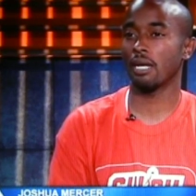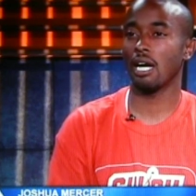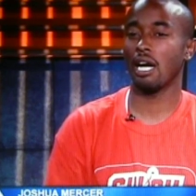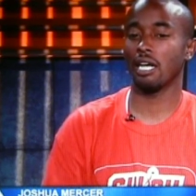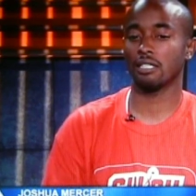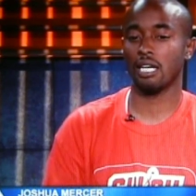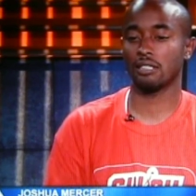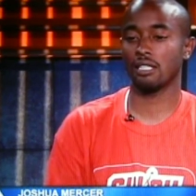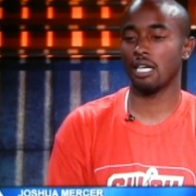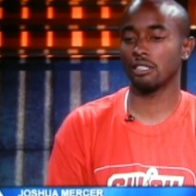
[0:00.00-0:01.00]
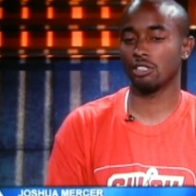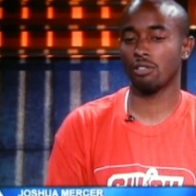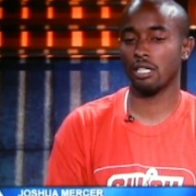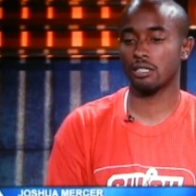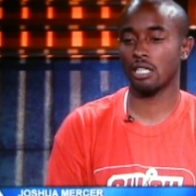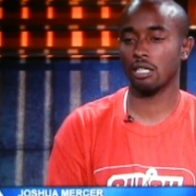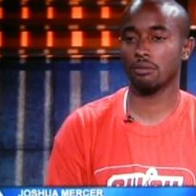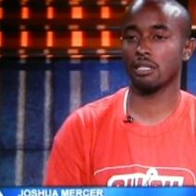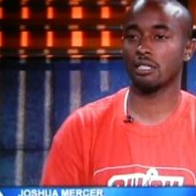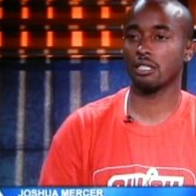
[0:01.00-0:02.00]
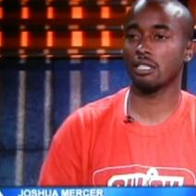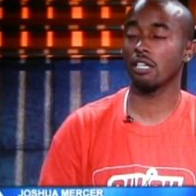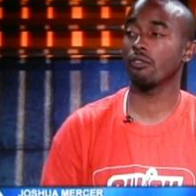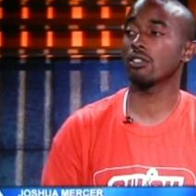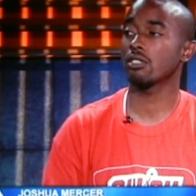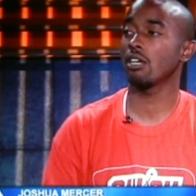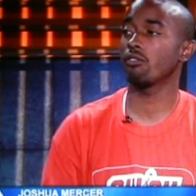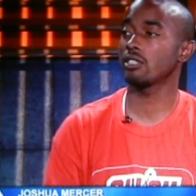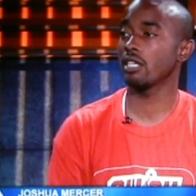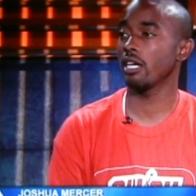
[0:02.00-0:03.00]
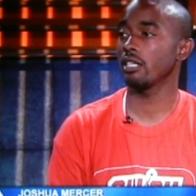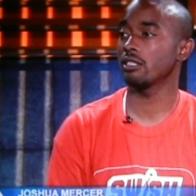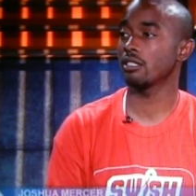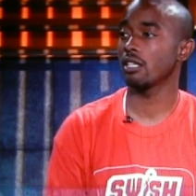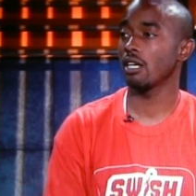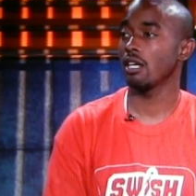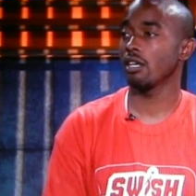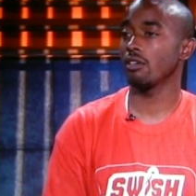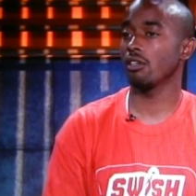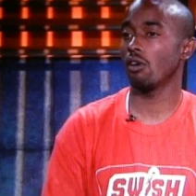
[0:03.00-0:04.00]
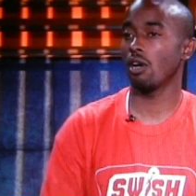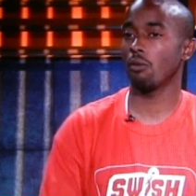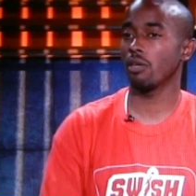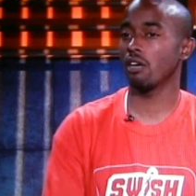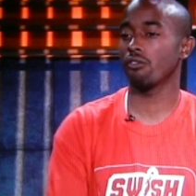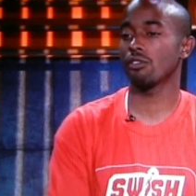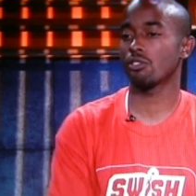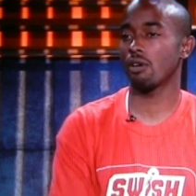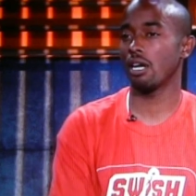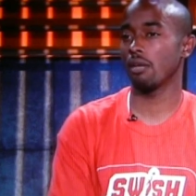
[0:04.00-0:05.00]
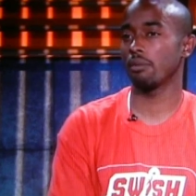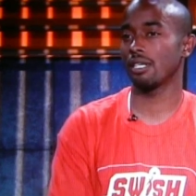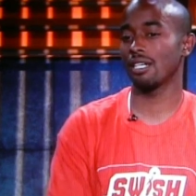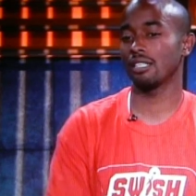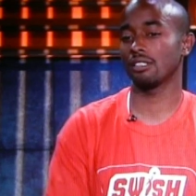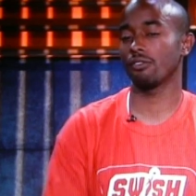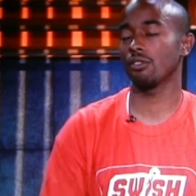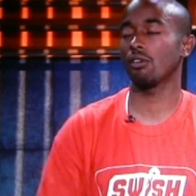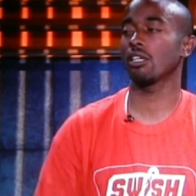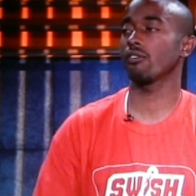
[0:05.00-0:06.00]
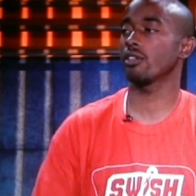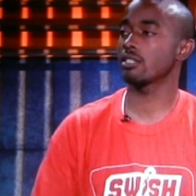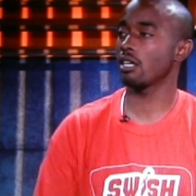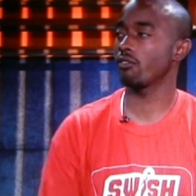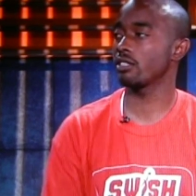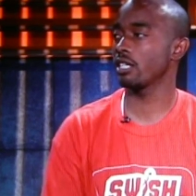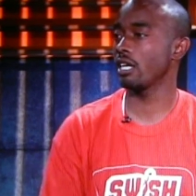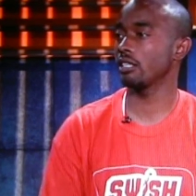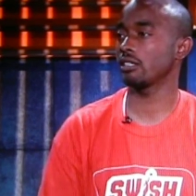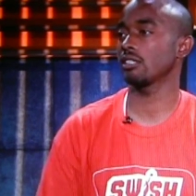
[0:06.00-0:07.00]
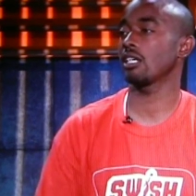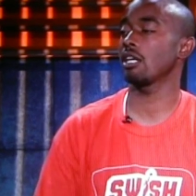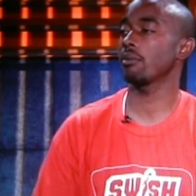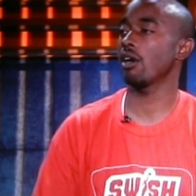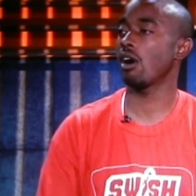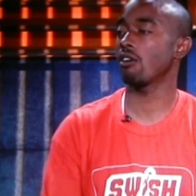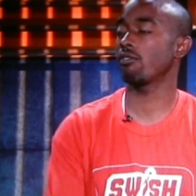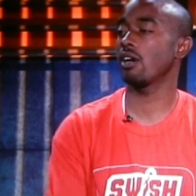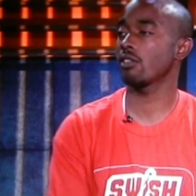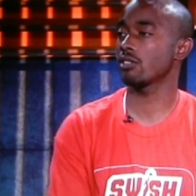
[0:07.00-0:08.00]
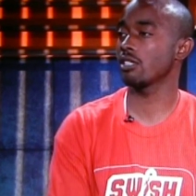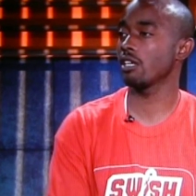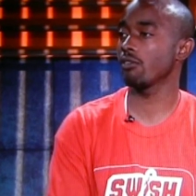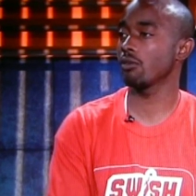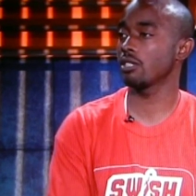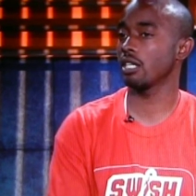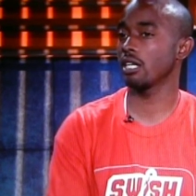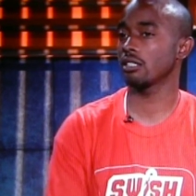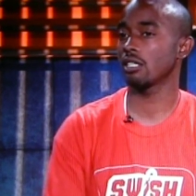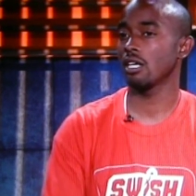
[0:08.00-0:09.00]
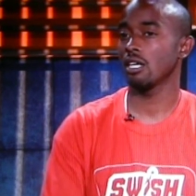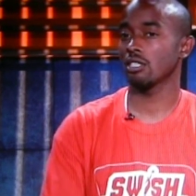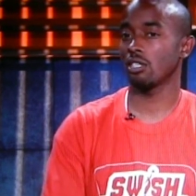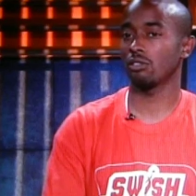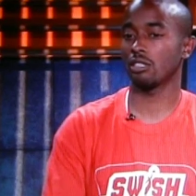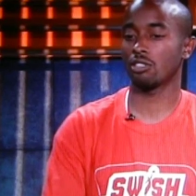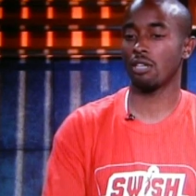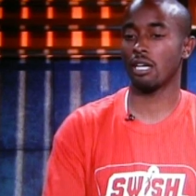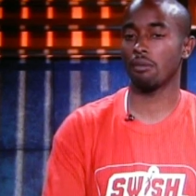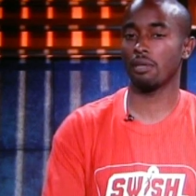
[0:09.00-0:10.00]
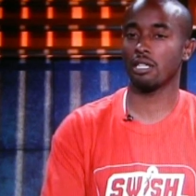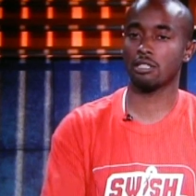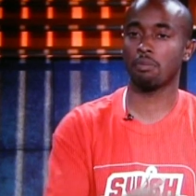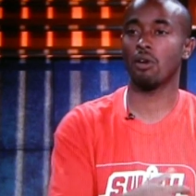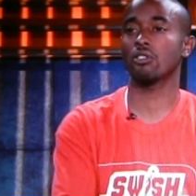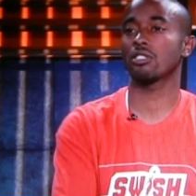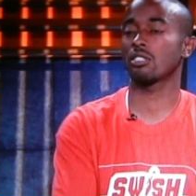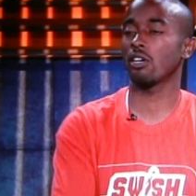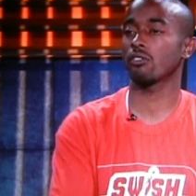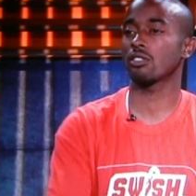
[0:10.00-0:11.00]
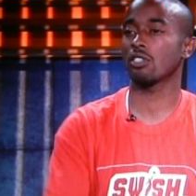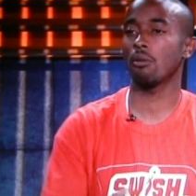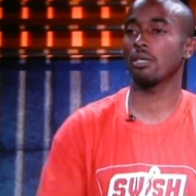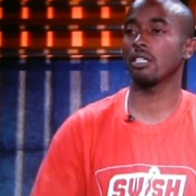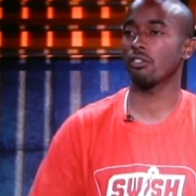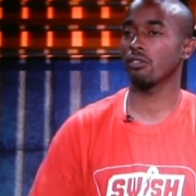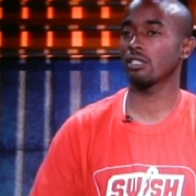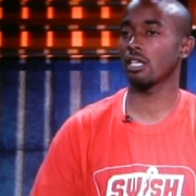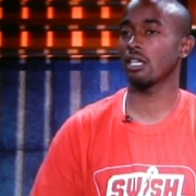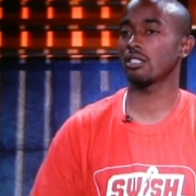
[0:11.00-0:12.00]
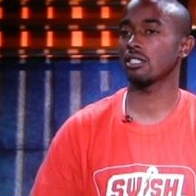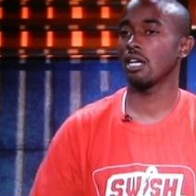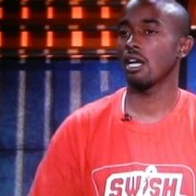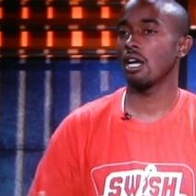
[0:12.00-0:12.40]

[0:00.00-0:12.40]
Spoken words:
But I just try to tell them to just give yourself a chance, you know, at whatever you're trying, because if you don't give yourself a chance, it's going to be hard for others to give you a chance. So just try to expose yourself to so many different things.